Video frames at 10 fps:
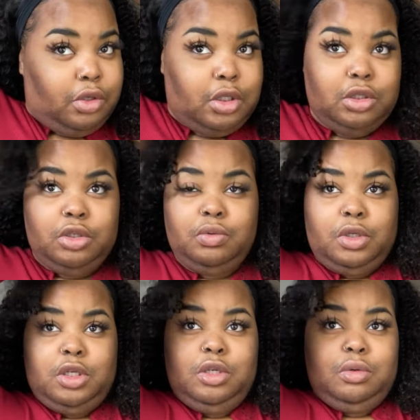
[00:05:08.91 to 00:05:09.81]
You can do
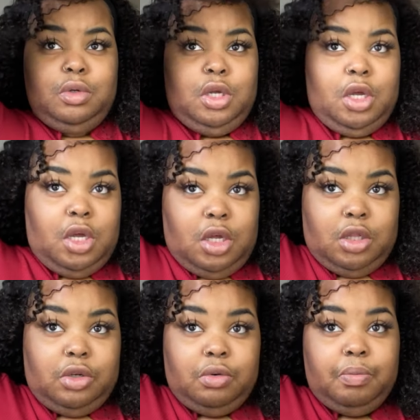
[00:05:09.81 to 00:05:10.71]
a cute
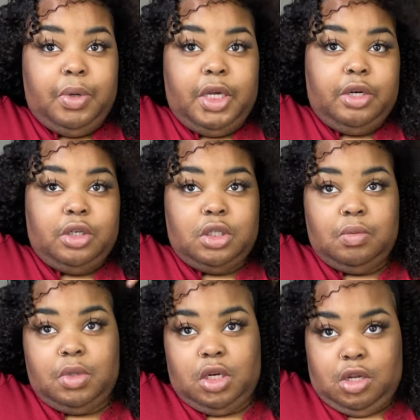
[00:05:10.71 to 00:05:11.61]
little bun or
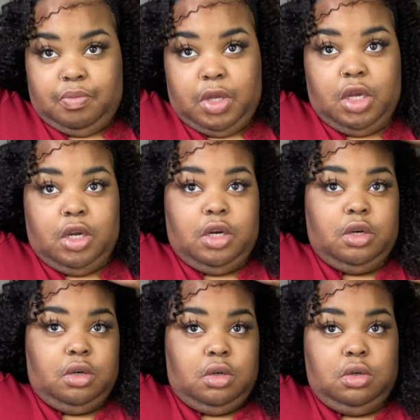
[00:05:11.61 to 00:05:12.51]
something up here.